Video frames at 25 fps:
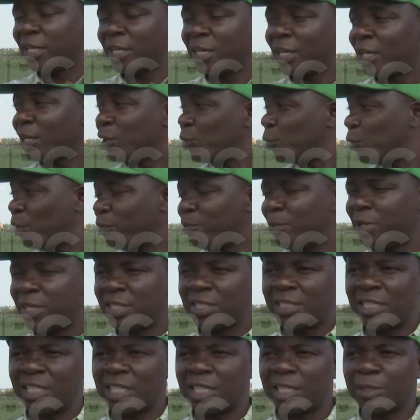like we have been
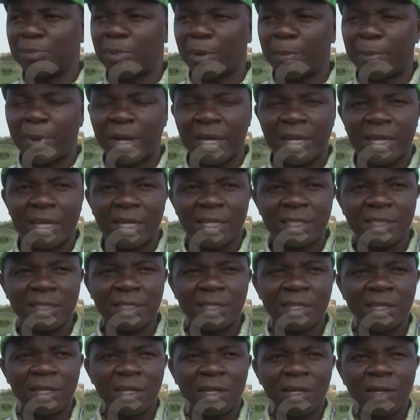seeing papyrus,
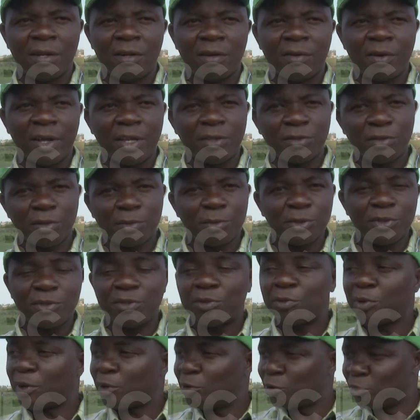rhizomes. We are
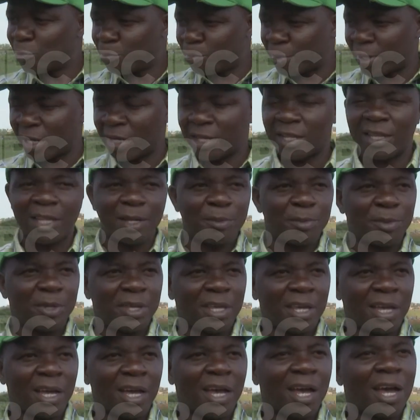going to plant them here,
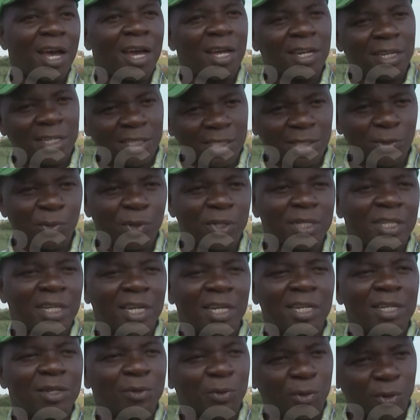and this
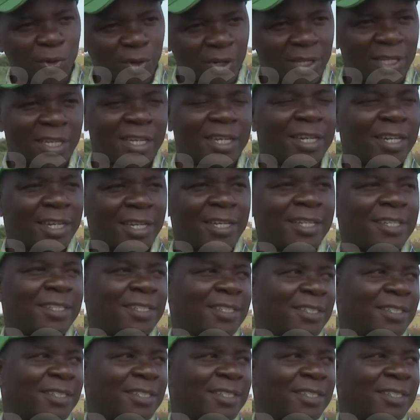wetland will regenerate.